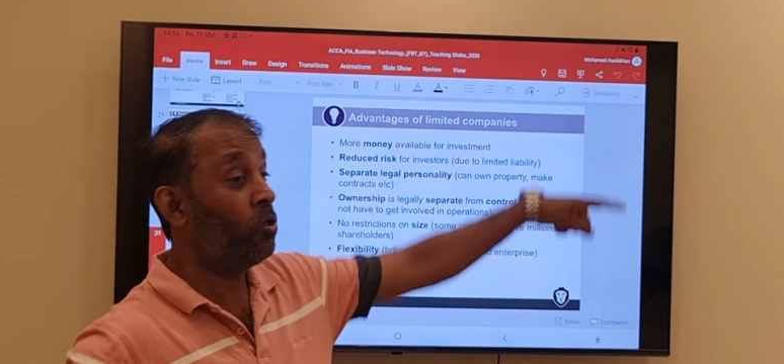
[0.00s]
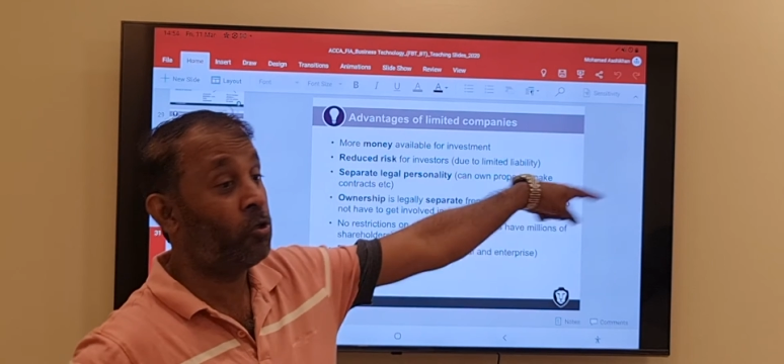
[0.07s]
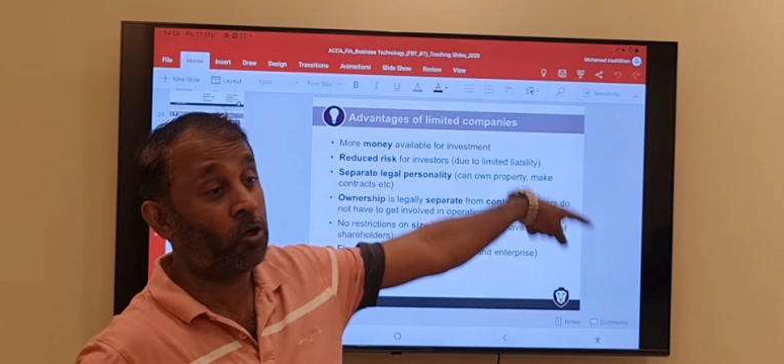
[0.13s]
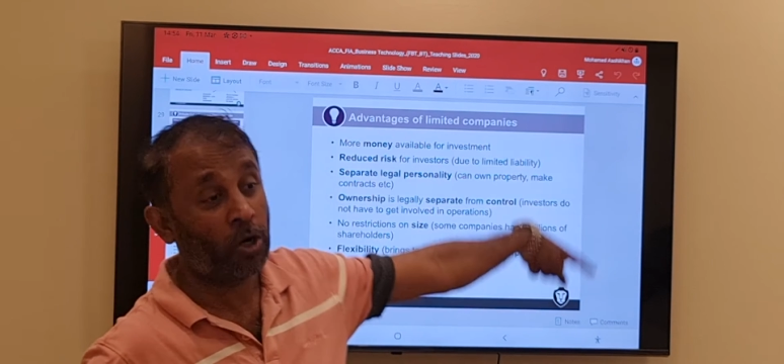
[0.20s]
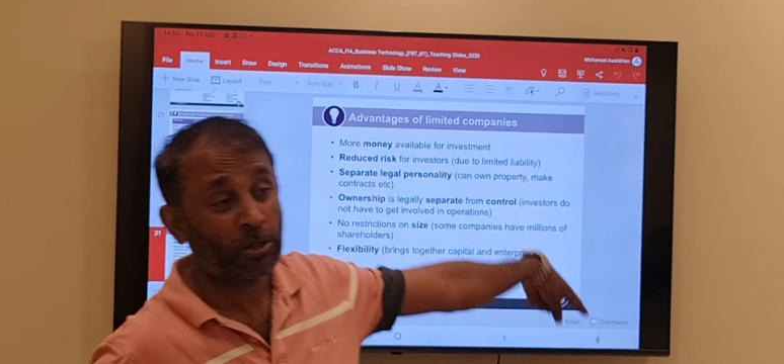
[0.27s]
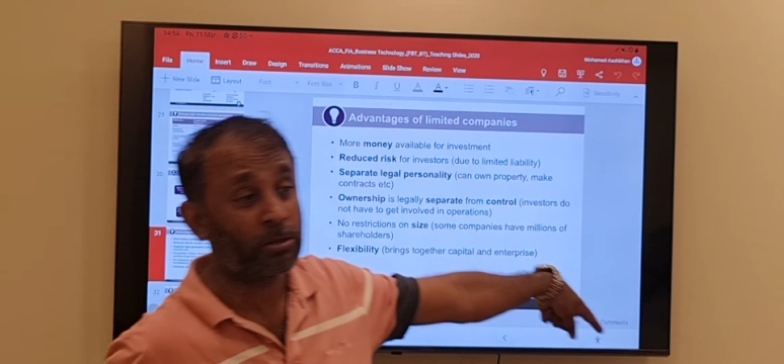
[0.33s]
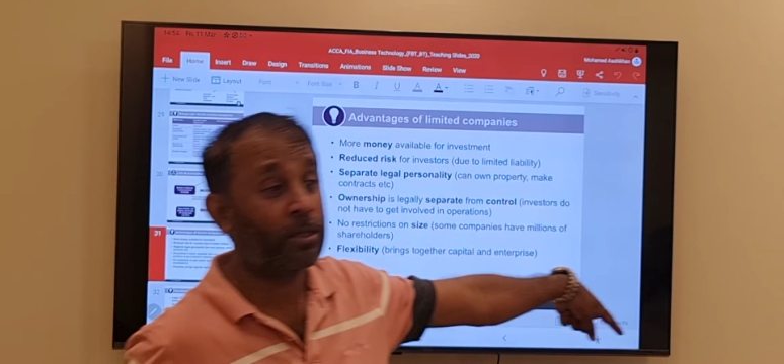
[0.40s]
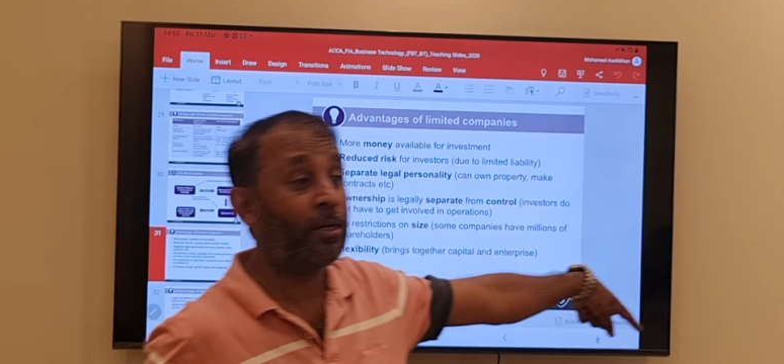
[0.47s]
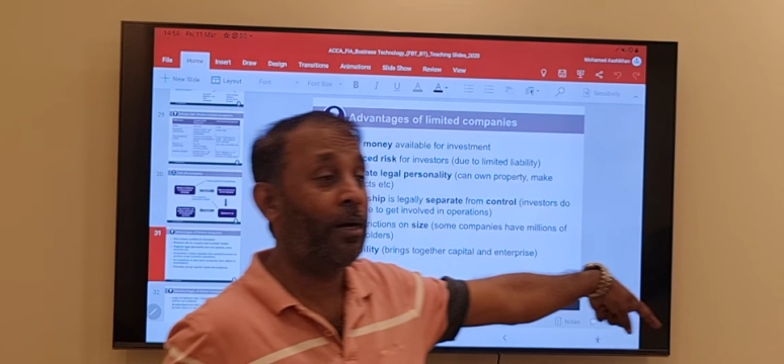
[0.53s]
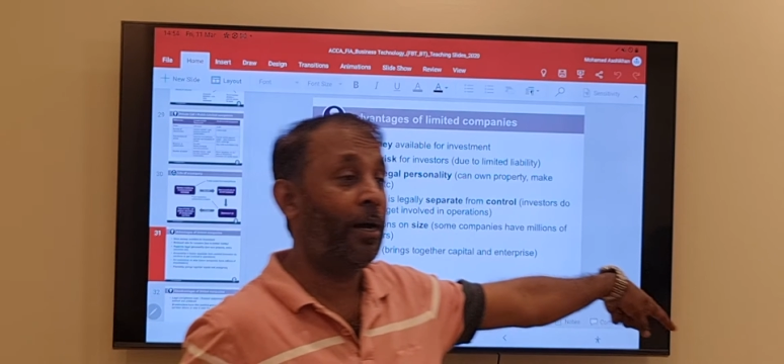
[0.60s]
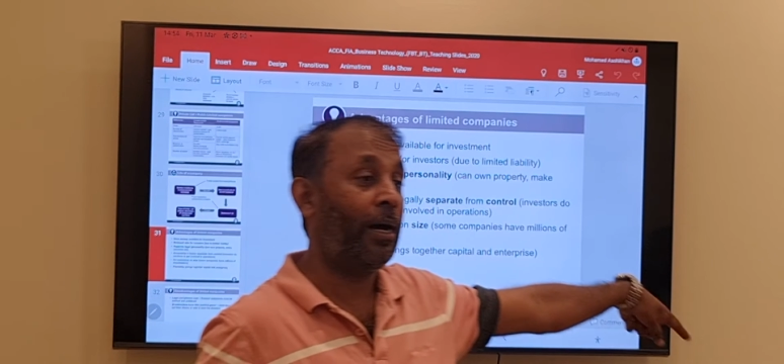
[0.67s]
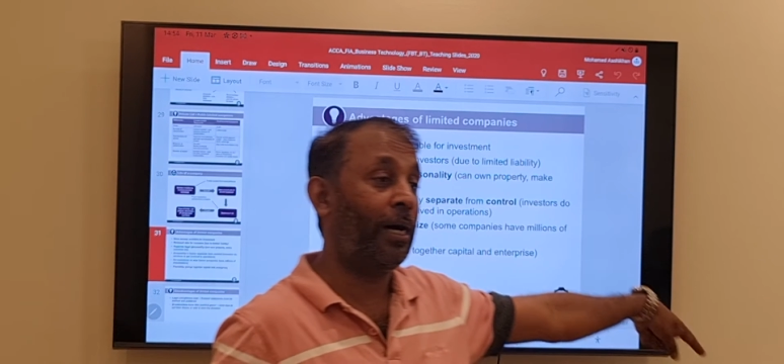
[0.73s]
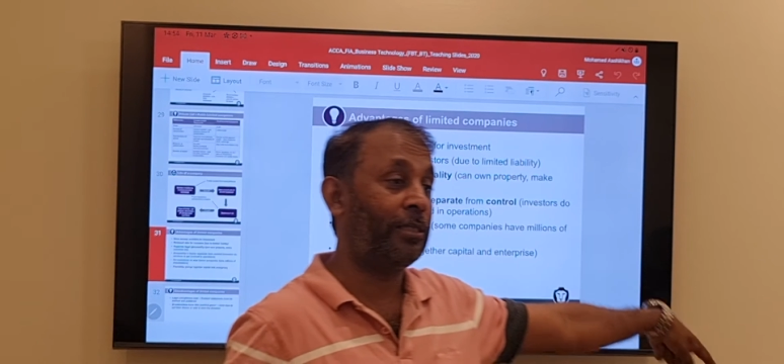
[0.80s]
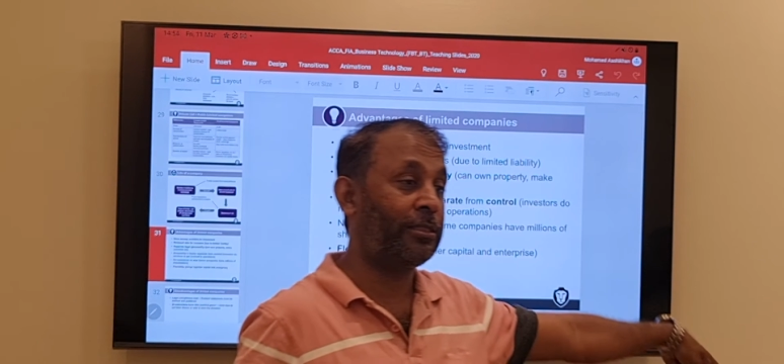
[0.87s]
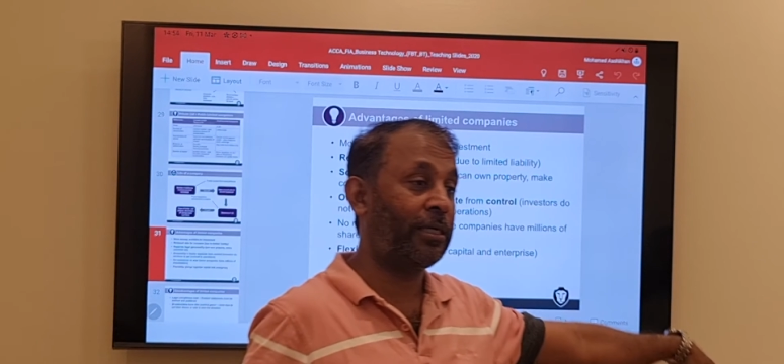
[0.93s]
not
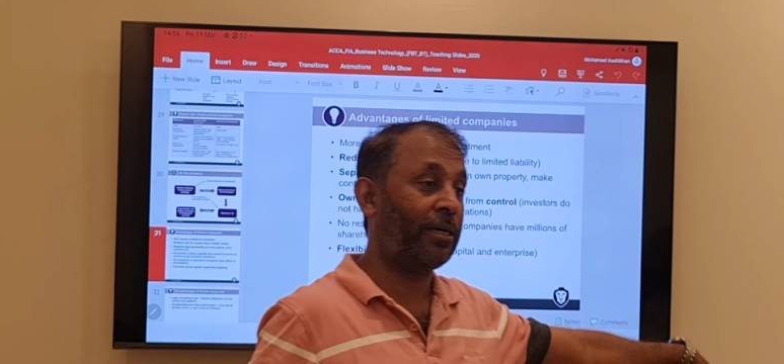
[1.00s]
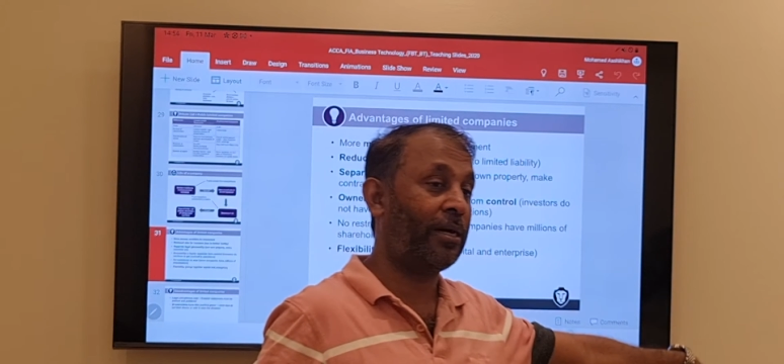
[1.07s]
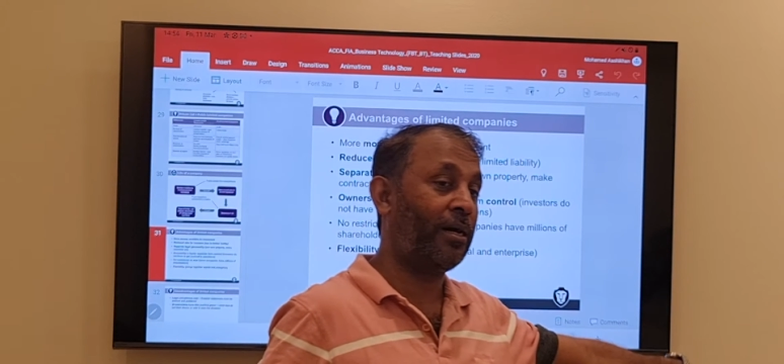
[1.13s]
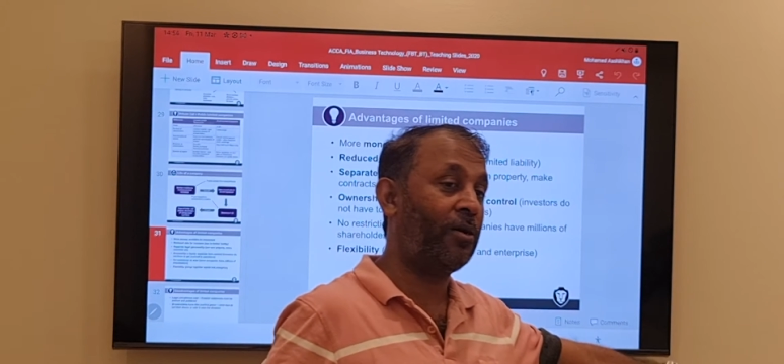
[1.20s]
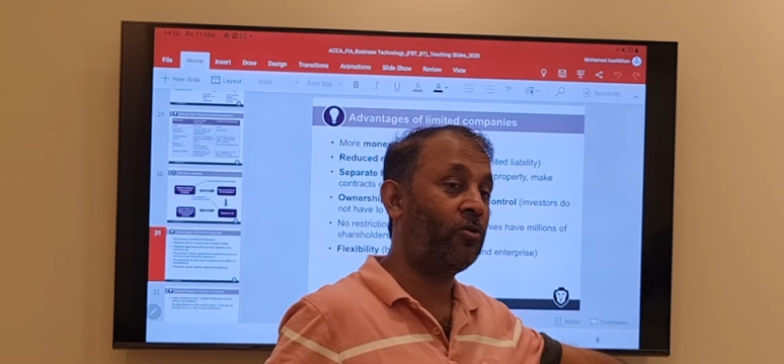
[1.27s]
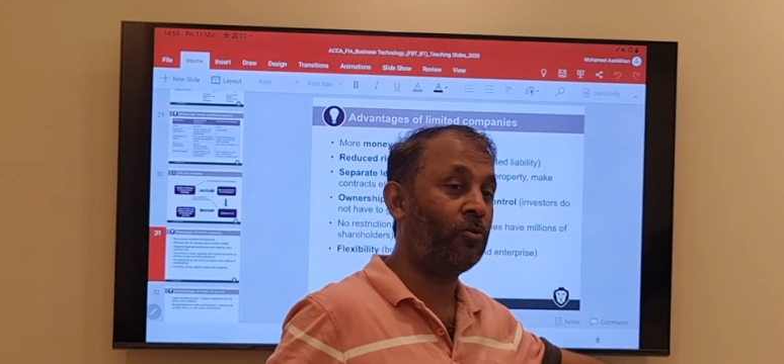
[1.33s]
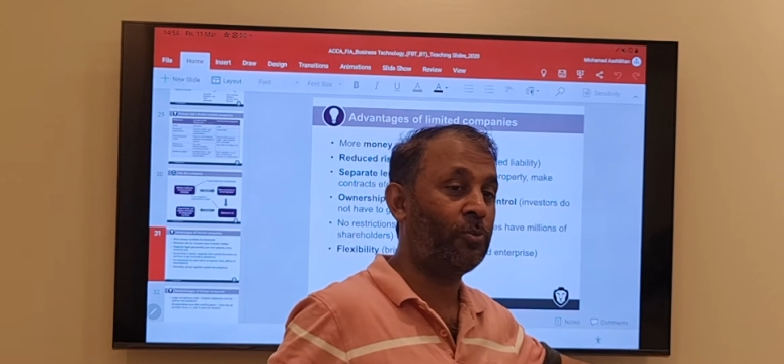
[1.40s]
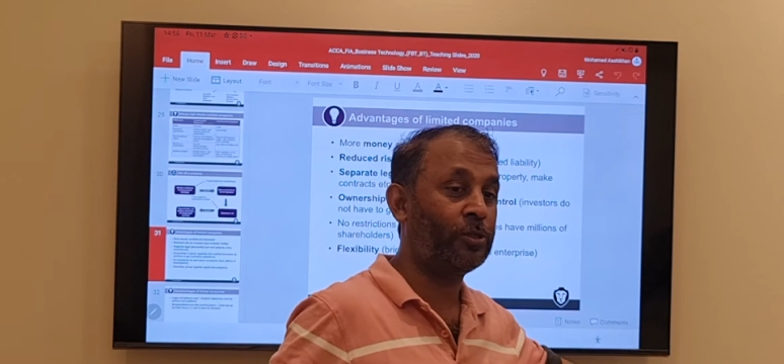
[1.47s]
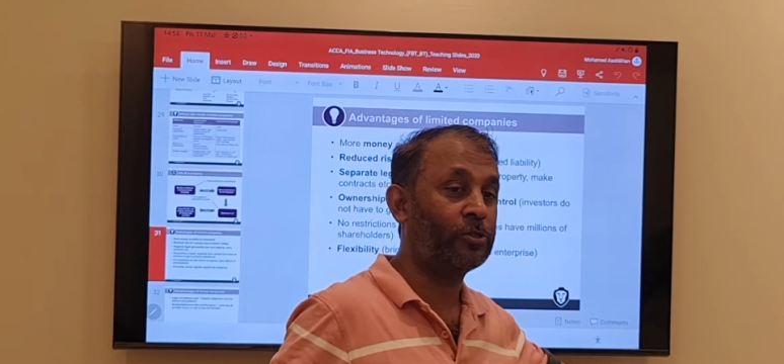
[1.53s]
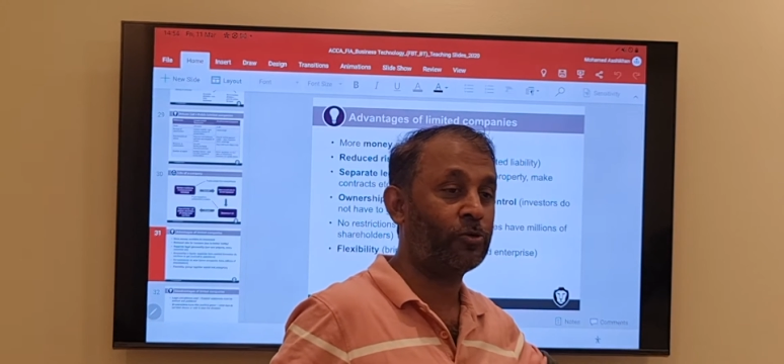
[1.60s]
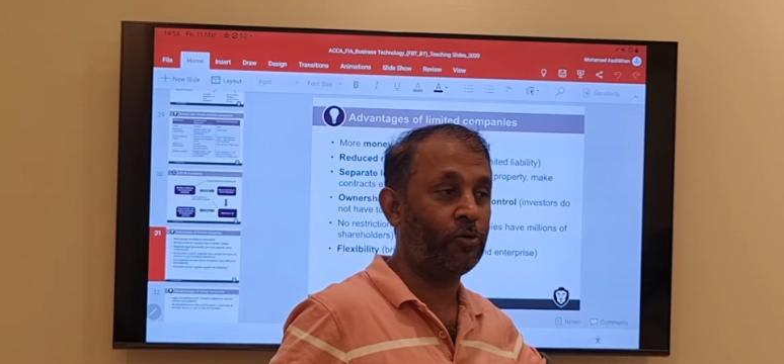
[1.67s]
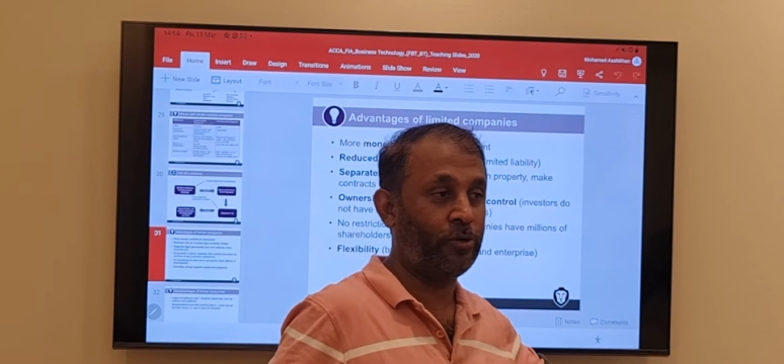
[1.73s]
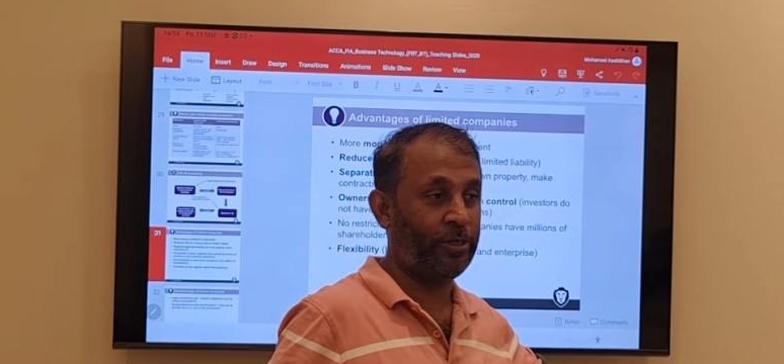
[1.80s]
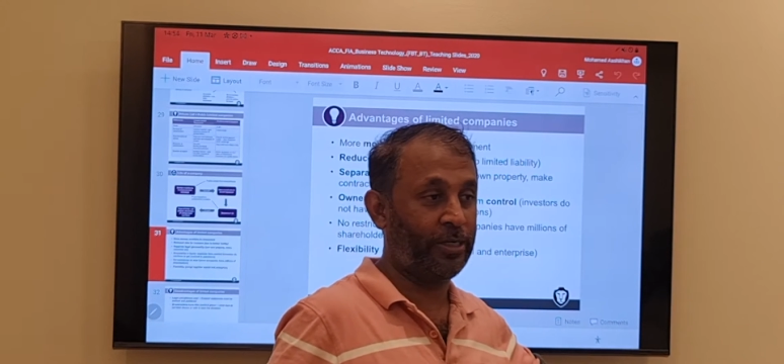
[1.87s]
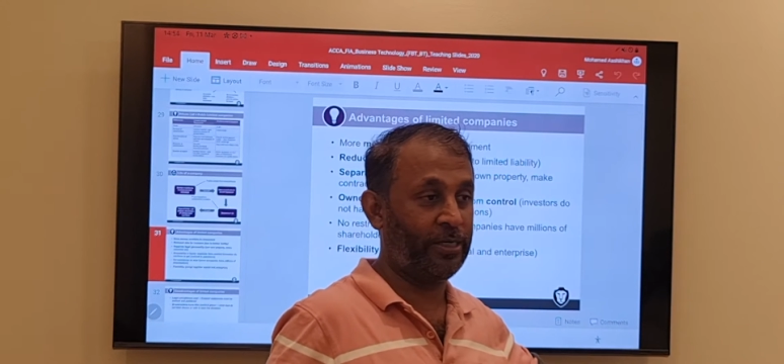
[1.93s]
Ashik Khan Hopper's
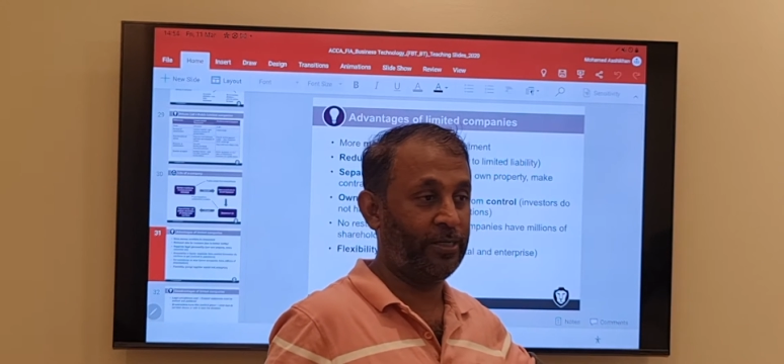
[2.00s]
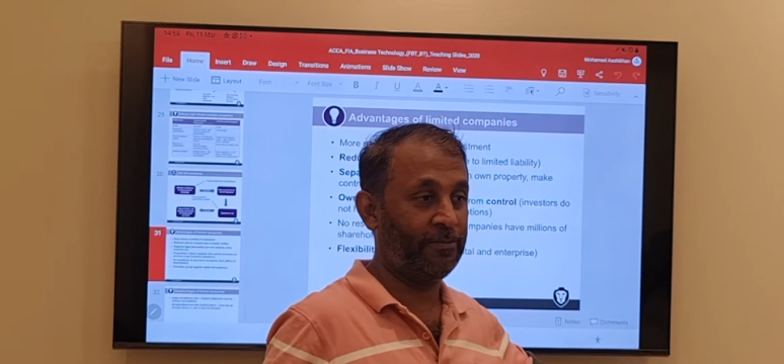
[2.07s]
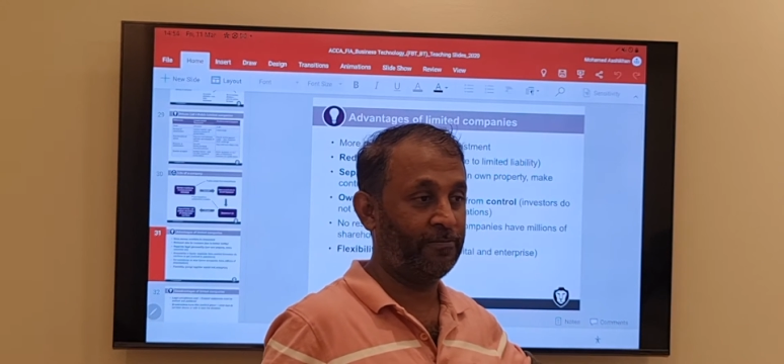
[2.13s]
Corner.